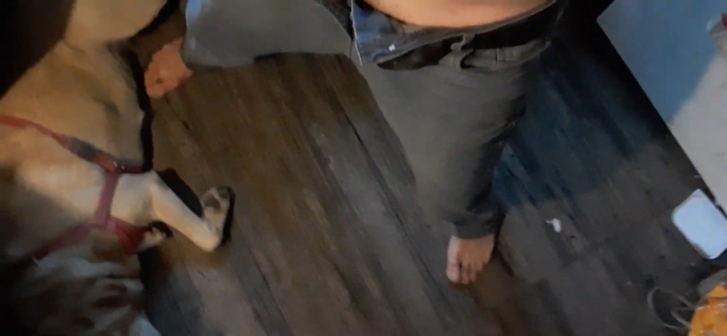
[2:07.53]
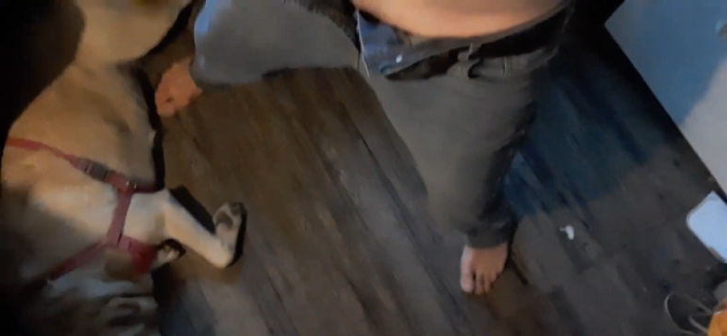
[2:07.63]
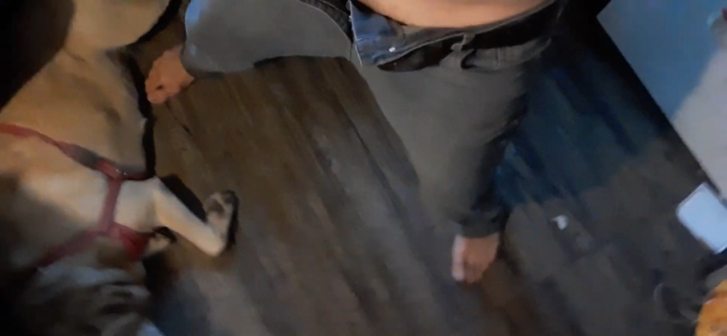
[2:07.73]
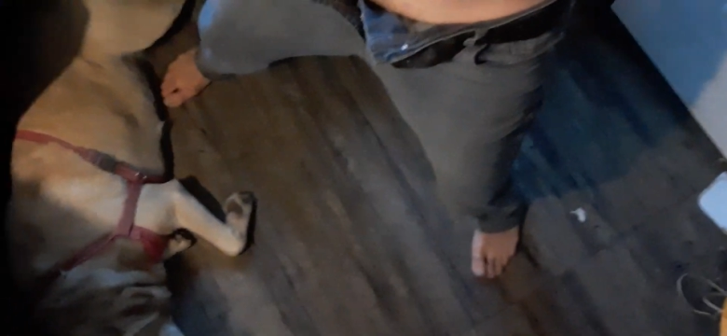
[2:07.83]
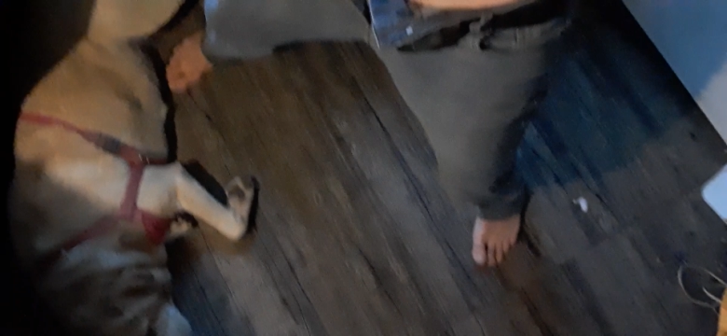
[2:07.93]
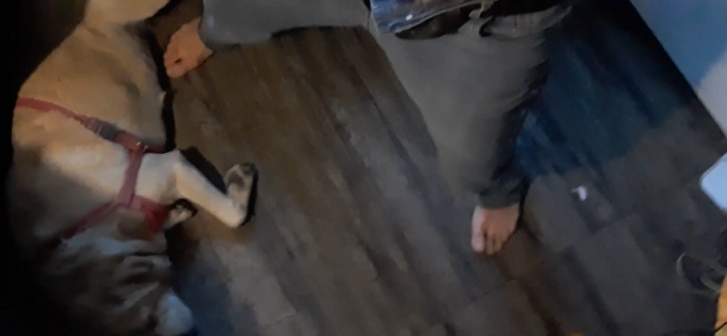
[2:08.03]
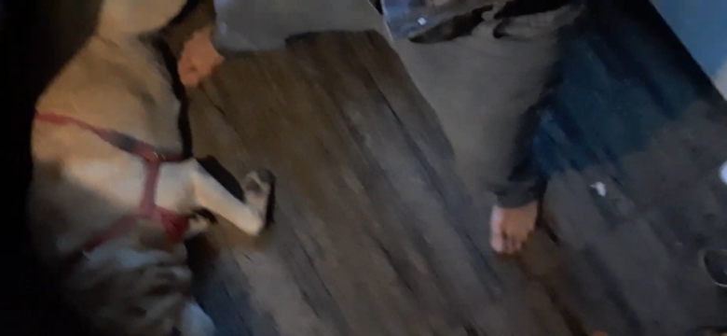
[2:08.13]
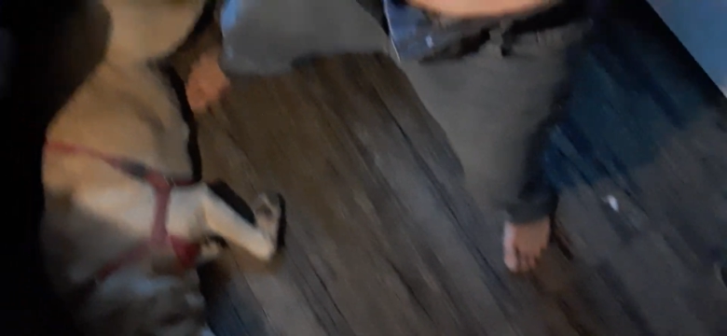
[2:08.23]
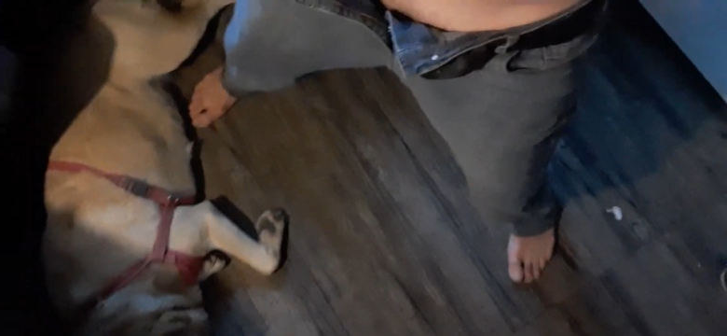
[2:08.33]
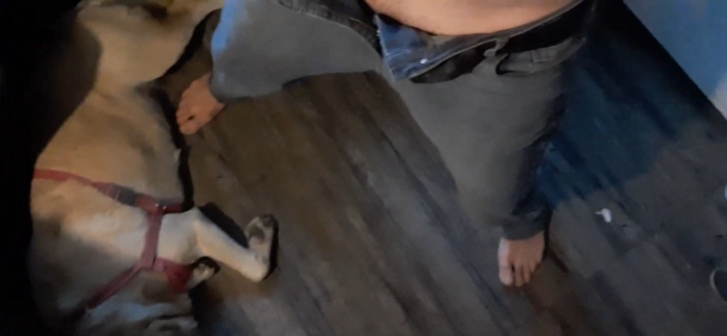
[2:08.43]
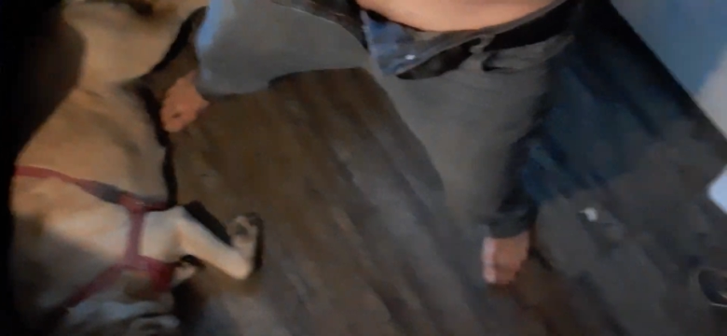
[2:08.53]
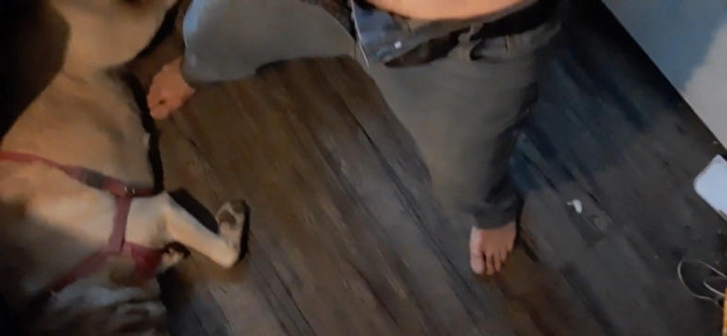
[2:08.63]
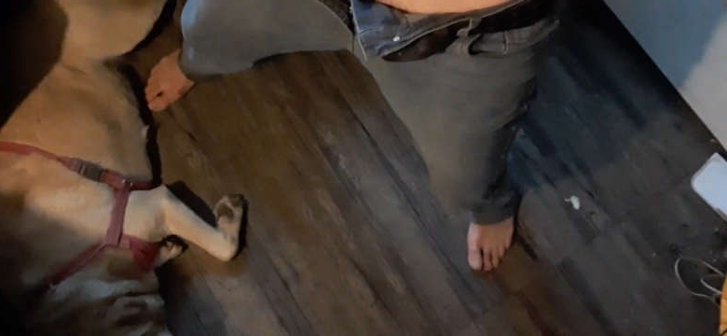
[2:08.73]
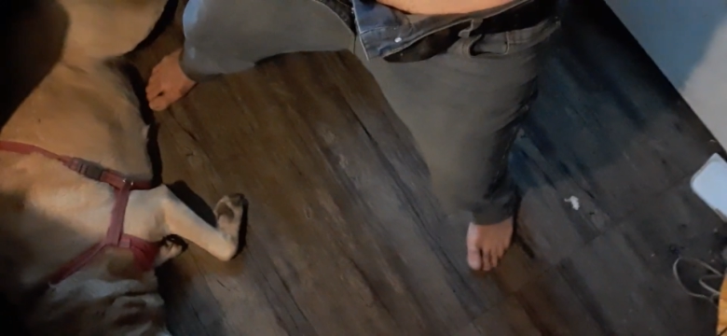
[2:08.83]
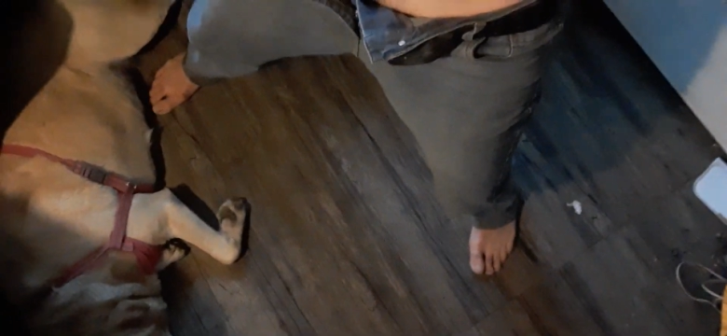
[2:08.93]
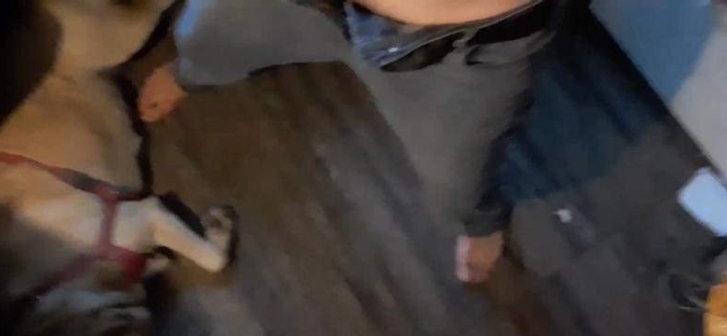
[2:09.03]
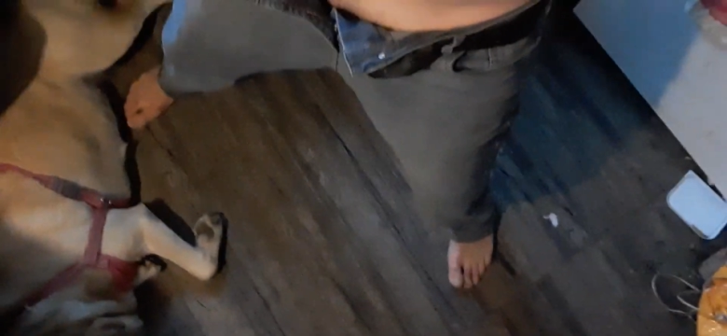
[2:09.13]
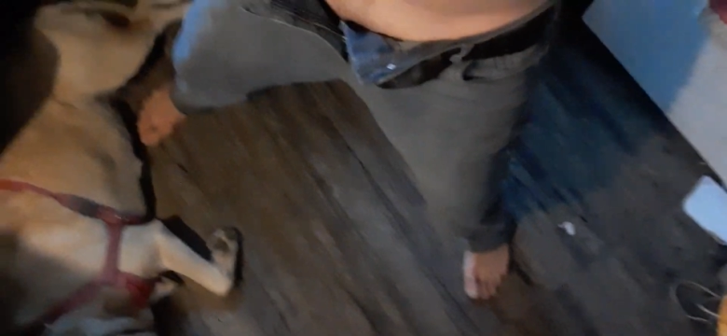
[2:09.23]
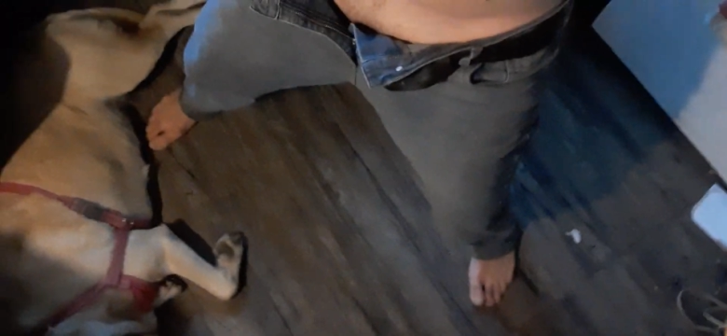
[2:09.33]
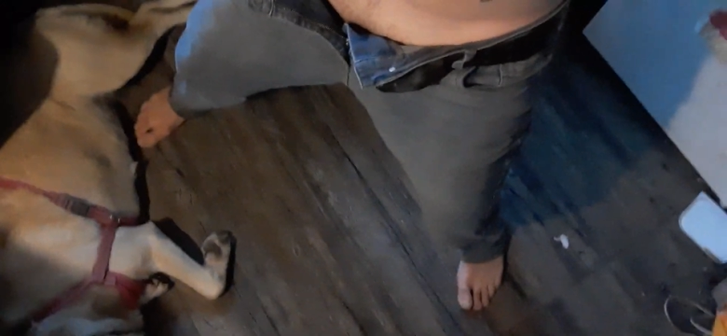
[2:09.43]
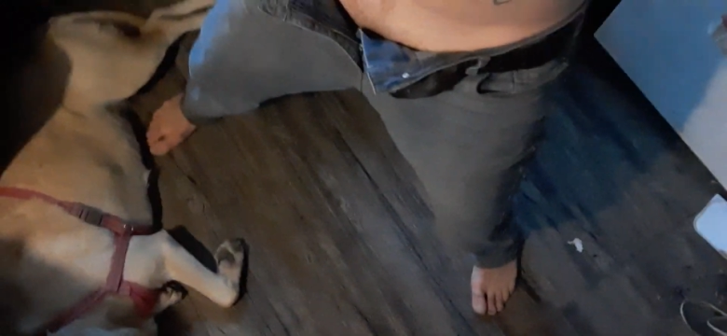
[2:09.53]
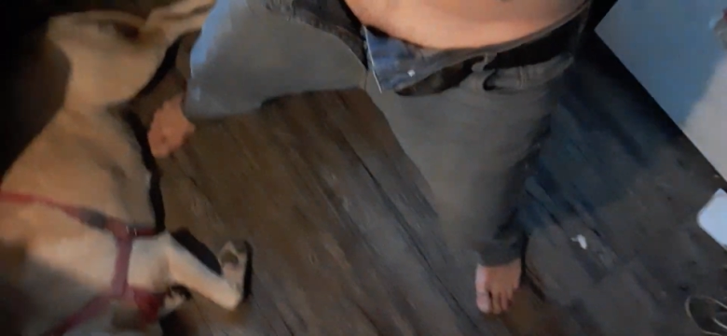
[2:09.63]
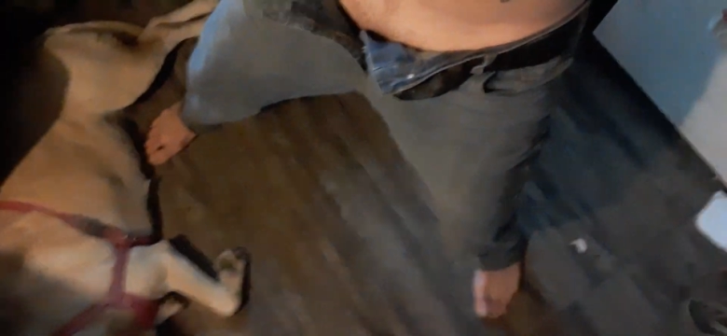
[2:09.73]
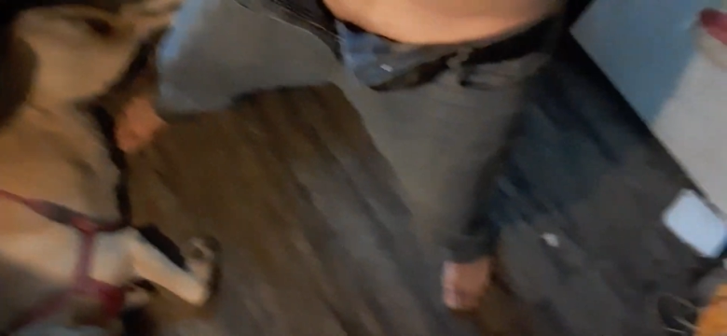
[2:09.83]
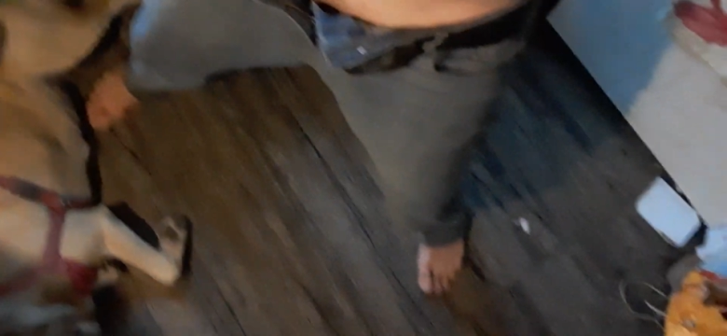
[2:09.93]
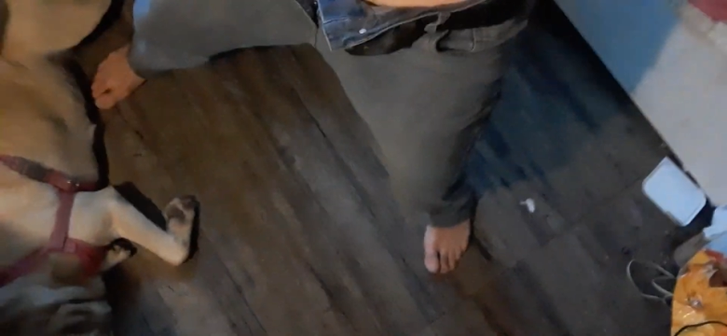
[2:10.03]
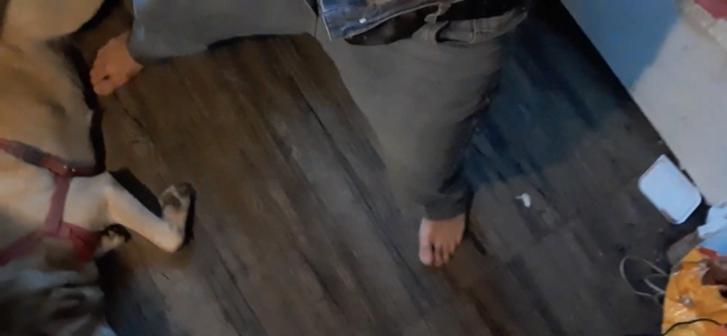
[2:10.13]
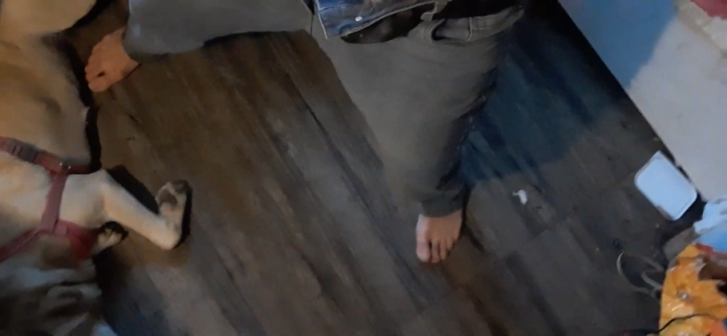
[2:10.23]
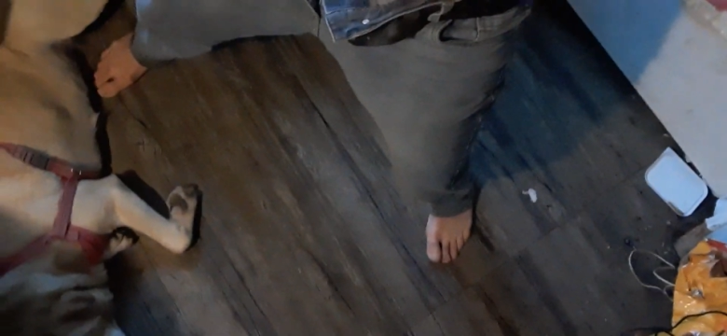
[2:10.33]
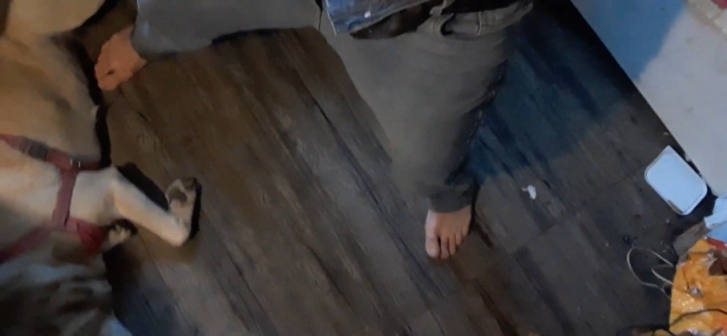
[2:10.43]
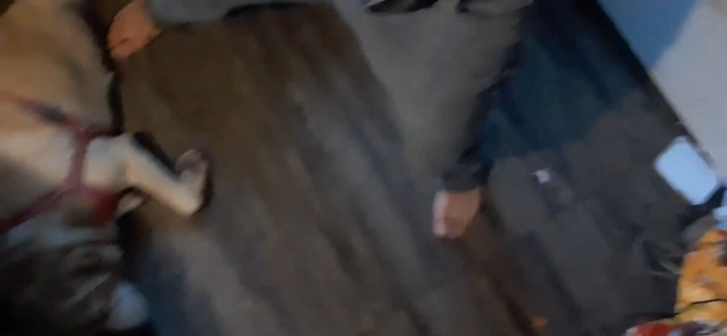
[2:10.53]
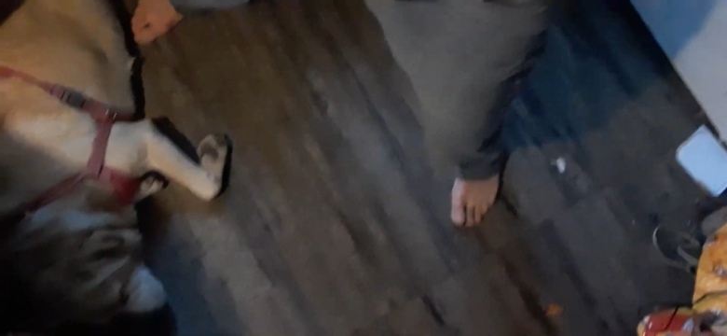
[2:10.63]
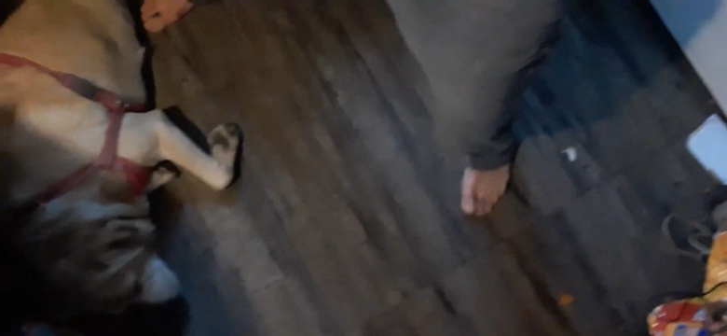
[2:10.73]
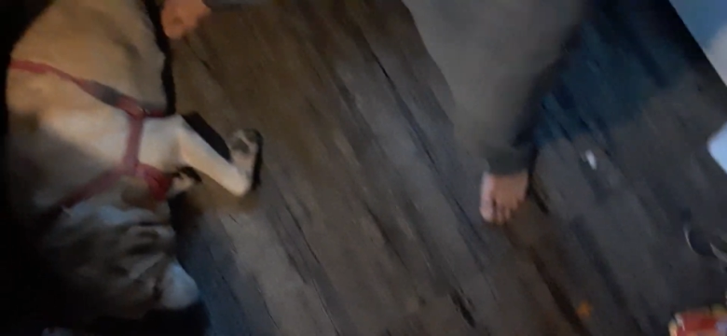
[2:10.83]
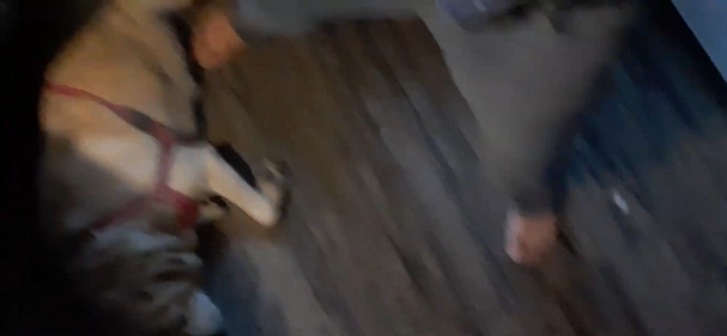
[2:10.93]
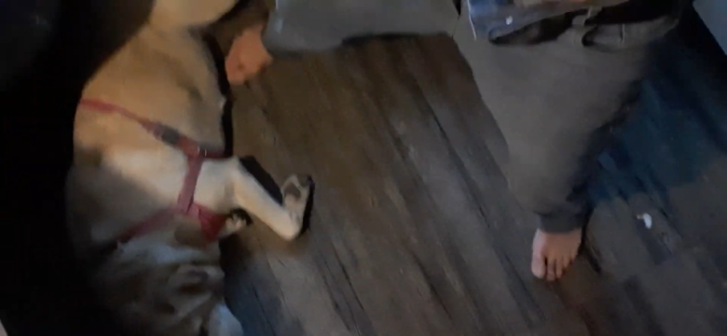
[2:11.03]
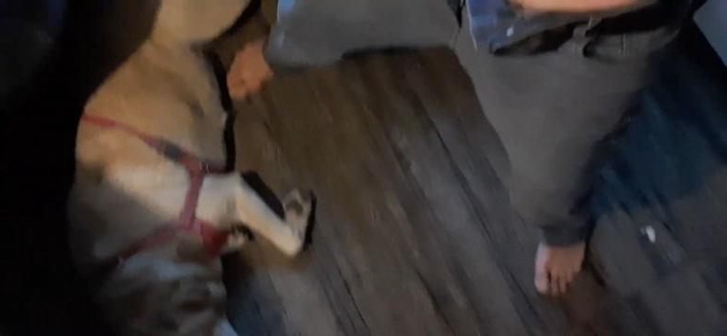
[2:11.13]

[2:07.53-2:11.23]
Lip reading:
(no speaker visible)